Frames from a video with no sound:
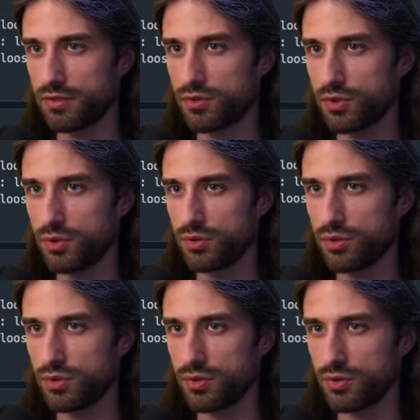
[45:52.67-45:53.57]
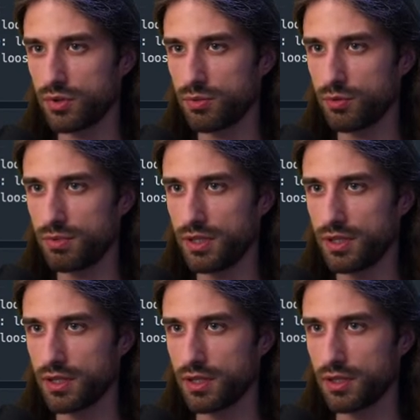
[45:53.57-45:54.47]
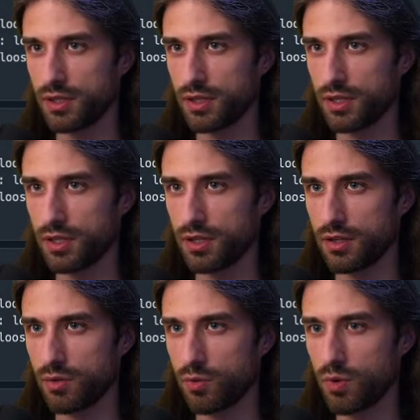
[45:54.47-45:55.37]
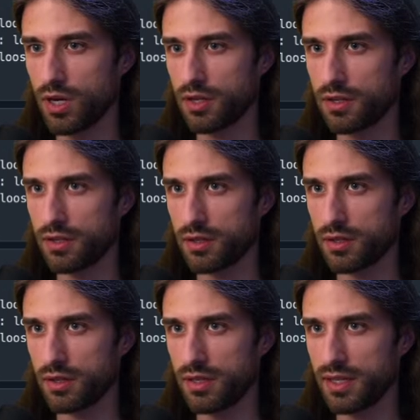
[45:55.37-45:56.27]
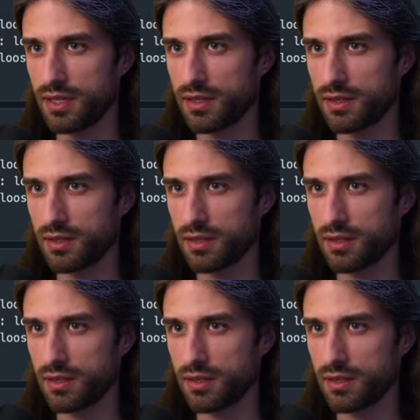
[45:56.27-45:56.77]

it would be 1, then